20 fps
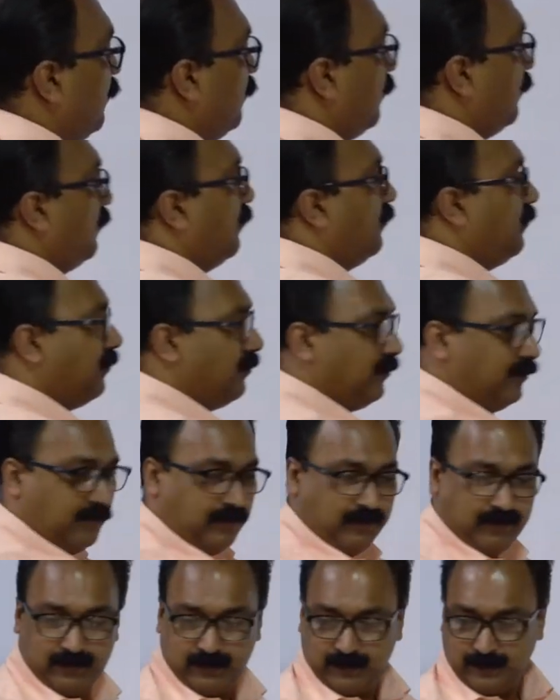
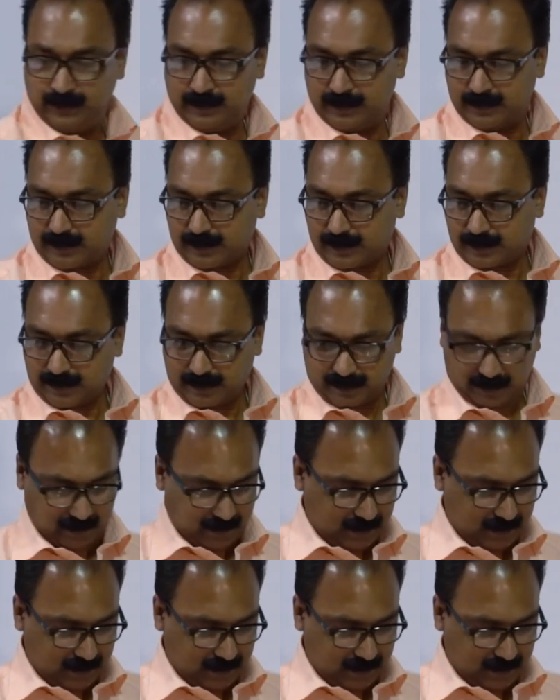Nothing is said.